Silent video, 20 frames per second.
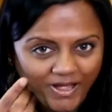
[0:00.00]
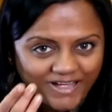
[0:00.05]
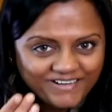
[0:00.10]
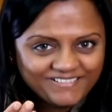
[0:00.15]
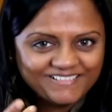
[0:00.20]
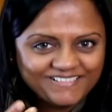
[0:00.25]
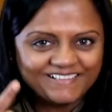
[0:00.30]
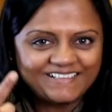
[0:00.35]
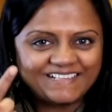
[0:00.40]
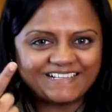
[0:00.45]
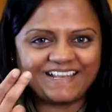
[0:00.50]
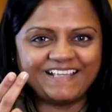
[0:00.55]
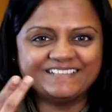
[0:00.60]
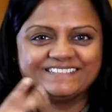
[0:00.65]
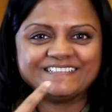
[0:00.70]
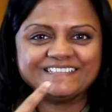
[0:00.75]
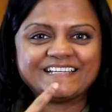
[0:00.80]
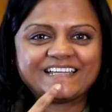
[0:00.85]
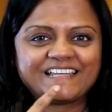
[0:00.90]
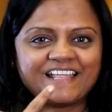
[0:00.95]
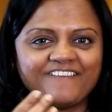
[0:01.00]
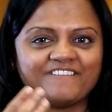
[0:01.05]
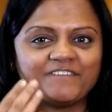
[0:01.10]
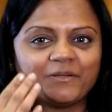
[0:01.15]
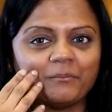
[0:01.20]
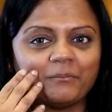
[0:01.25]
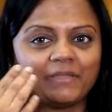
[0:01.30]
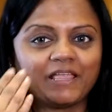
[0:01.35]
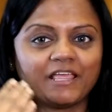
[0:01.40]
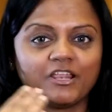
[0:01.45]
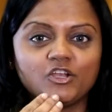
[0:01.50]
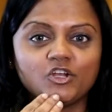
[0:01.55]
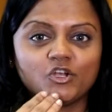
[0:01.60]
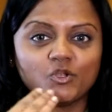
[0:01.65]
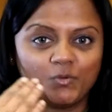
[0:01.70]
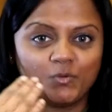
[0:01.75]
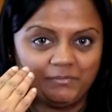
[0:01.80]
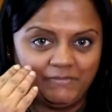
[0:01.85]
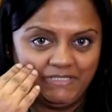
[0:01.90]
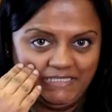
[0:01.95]
What does deaf mean to
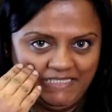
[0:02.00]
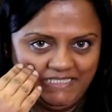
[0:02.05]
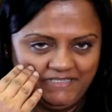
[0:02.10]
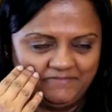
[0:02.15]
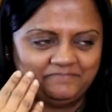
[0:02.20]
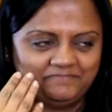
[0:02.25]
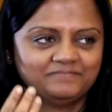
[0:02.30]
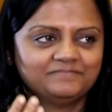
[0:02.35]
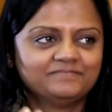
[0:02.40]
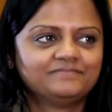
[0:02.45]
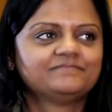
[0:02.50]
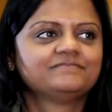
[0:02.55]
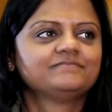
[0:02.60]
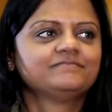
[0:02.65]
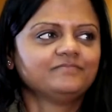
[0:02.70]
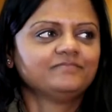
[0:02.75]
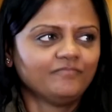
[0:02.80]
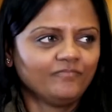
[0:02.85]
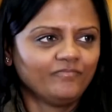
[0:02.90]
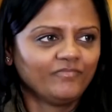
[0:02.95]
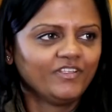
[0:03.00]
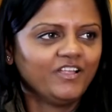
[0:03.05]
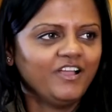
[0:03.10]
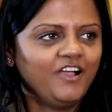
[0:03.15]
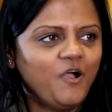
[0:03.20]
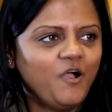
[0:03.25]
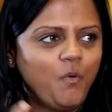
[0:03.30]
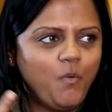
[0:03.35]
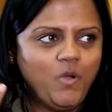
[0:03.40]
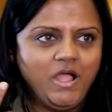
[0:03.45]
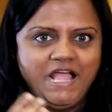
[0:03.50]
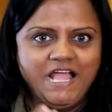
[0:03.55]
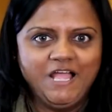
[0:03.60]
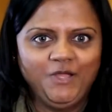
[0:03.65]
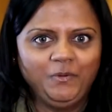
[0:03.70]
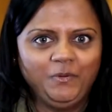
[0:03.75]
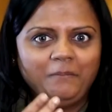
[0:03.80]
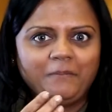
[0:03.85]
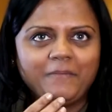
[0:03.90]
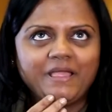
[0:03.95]
me?
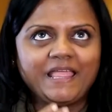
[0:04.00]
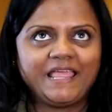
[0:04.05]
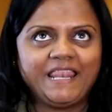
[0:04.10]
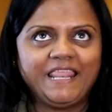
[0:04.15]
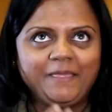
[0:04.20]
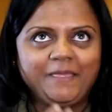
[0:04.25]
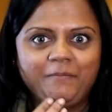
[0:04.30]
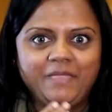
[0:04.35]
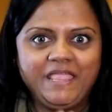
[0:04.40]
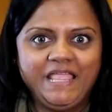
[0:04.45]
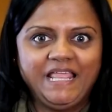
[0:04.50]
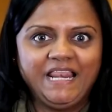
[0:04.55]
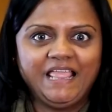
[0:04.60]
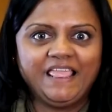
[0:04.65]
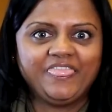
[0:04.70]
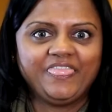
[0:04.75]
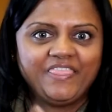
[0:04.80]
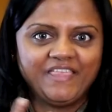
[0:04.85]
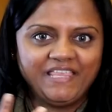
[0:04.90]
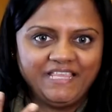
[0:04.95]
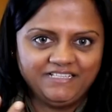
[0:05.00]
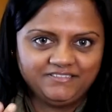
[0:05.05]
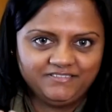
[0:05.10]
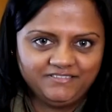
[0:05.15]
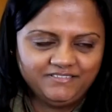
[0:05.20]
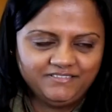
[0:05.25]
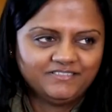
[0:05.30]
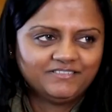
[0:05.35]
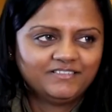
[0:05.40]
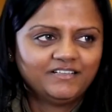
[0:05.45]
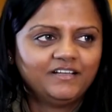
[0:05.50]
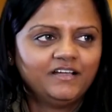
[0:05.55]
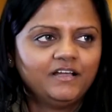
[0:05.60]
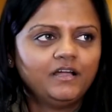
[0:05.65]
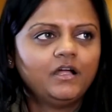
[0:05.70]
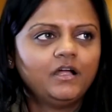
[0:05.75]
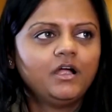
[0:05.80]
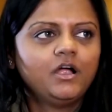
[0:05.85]
Well, many things.